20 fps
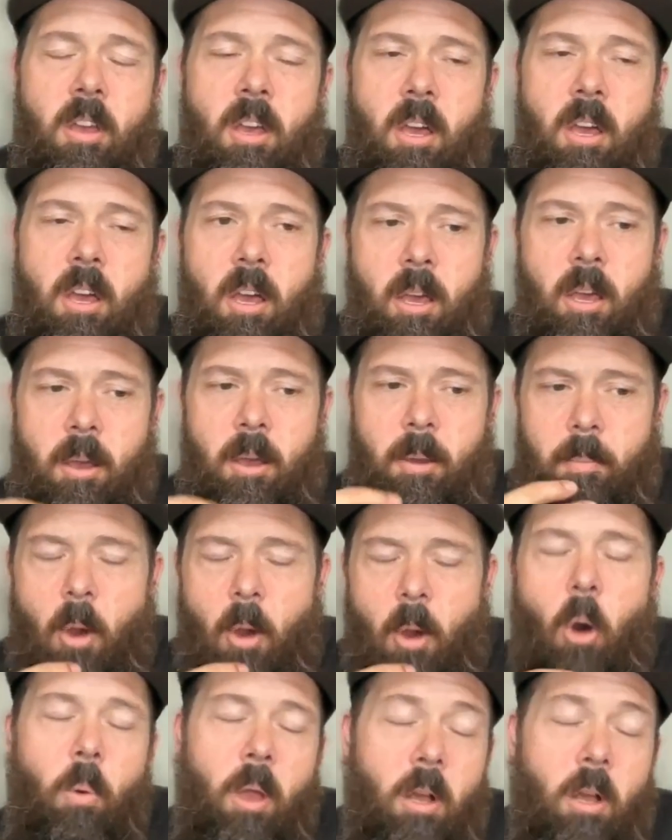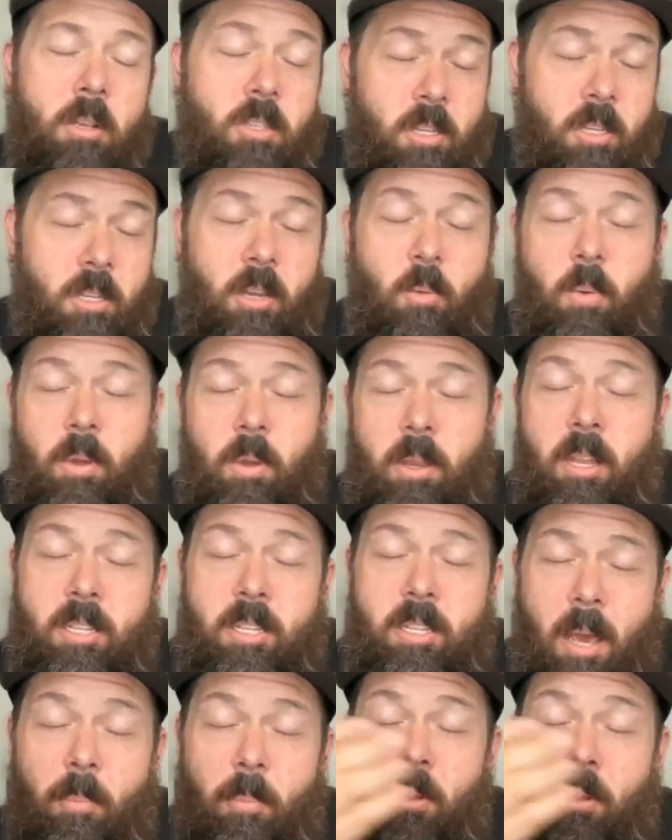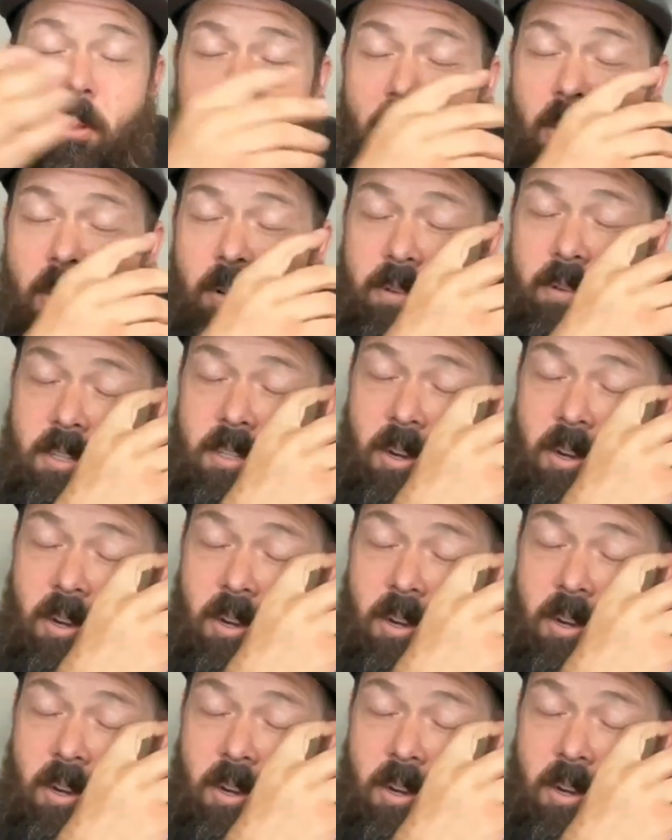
we did temple and service.